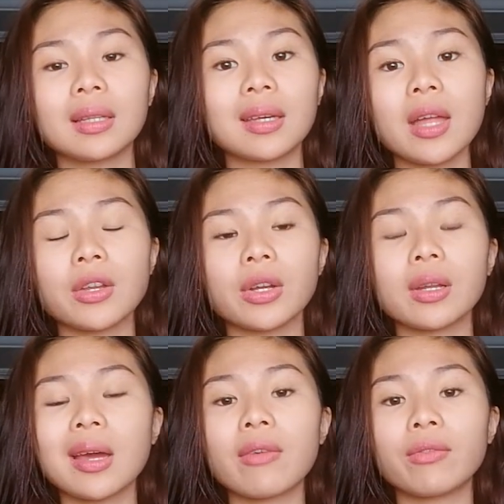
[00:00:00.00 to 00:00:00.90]
Again, you're
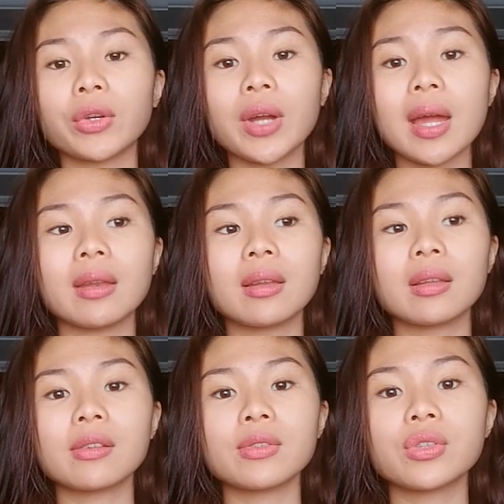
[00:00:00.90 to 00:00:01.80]
gonna have regret.
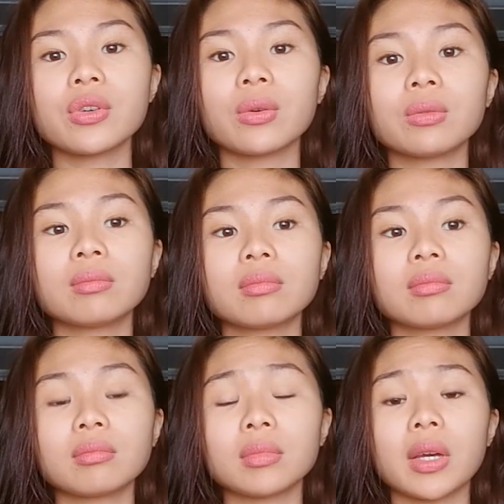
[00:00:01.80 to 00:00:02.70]
So
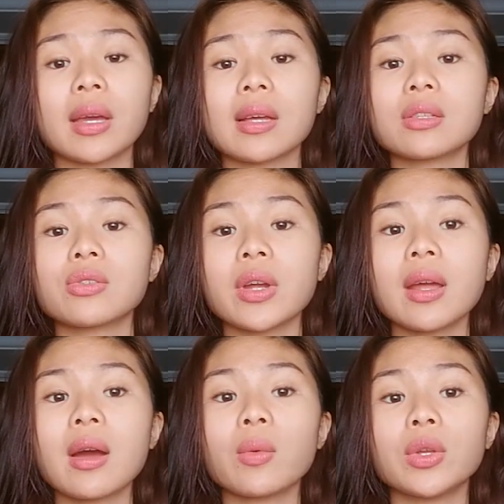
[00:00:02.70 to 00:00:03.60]
I guess
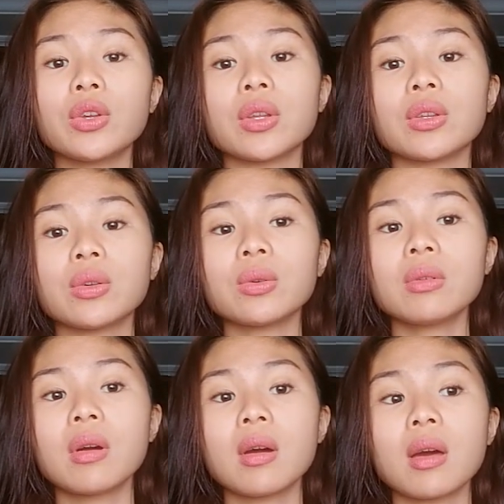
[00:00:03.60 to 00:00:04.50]
right now what you can
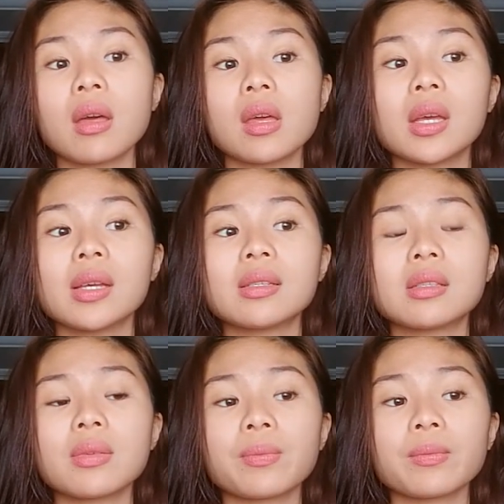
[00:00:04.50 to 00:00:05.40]
do
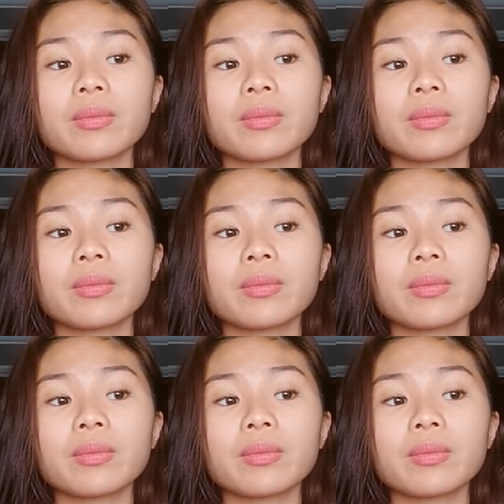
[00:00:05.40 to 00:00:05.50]
is